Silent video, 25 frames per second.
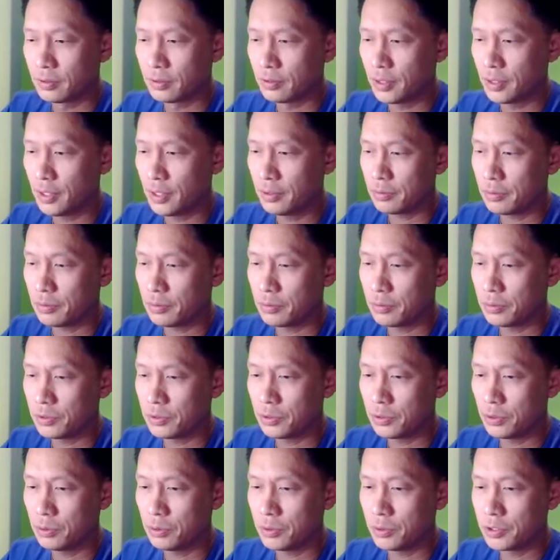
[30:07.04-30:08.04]
Okay.
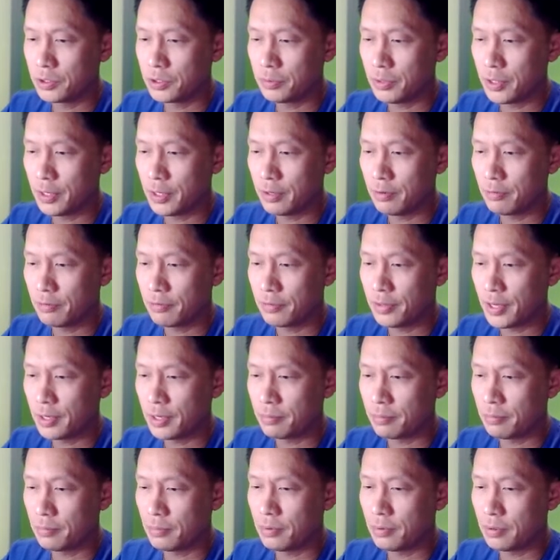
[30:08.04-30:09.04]
So once we have that,
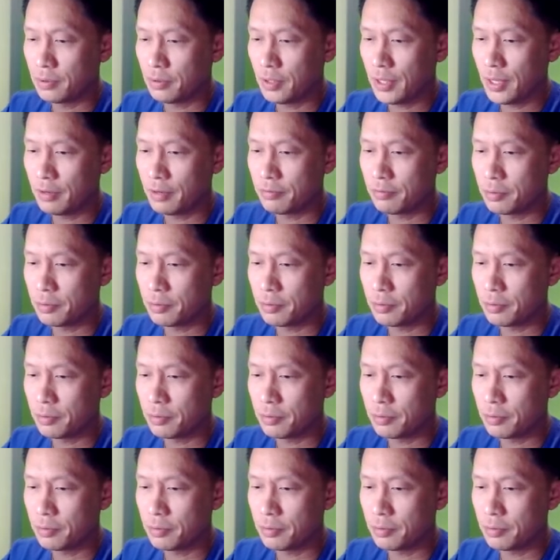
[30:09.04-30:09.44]
have